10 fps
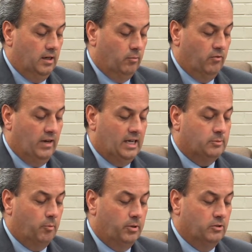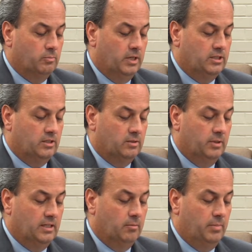revised proposed budget to
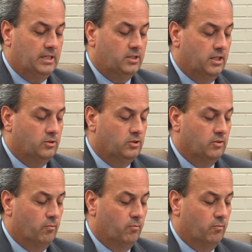be in the best interest